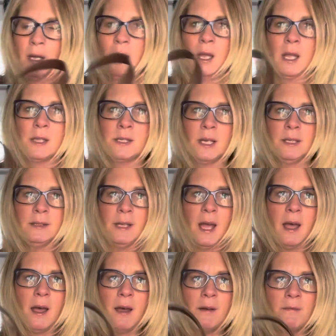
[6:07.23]
It does
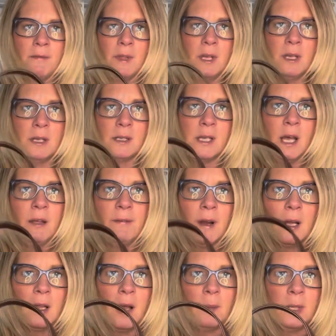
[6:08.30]
have the
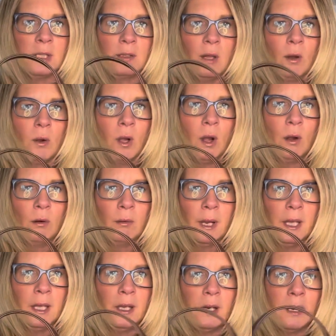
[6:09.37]
Telfar Clemens logo
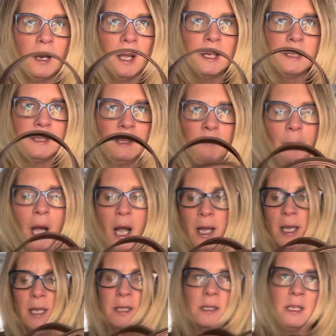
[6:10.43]
right here in a zip
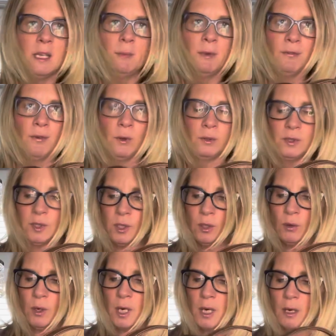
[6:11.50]
pocket to keep your phone
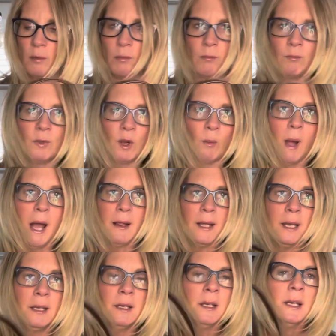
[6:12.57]
secure, your
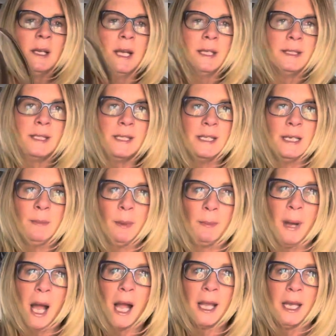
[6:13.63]
wallet. It's a deep
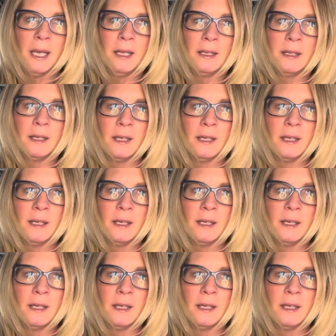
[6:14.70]
pocket.